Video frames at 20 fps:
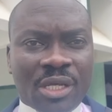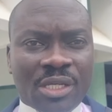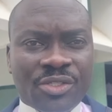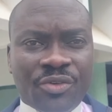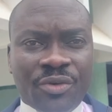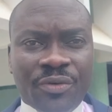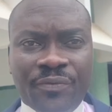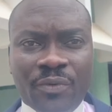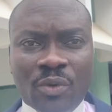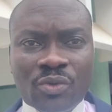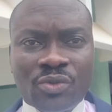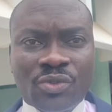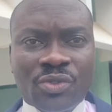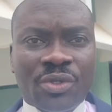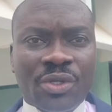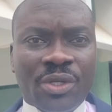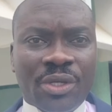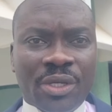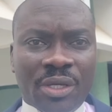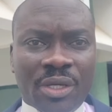has revoked
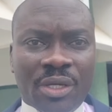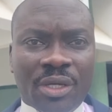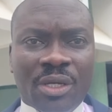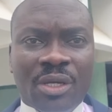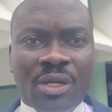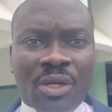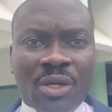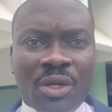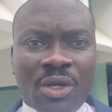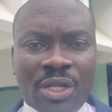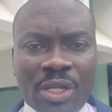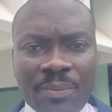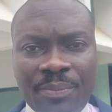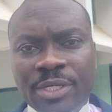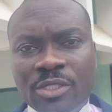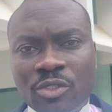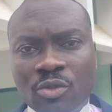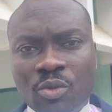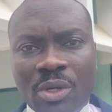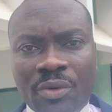the, uh, the
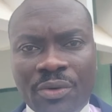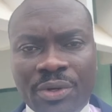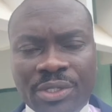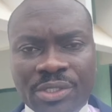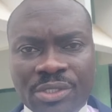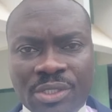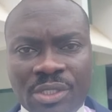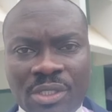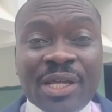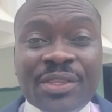bench warrant